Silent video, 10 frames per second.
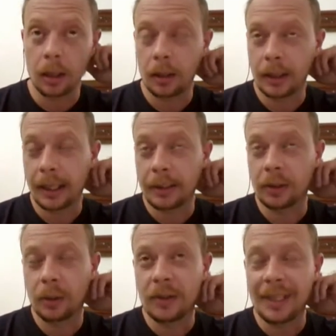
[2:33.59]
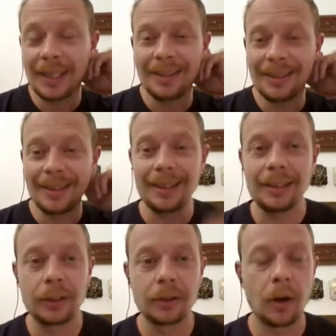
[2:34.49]
Okay, so on the
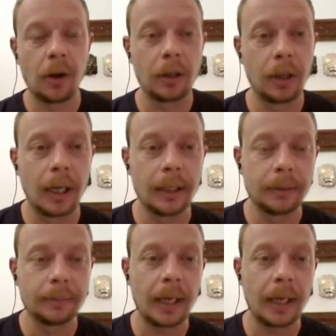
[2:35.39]
Indonesian hotline,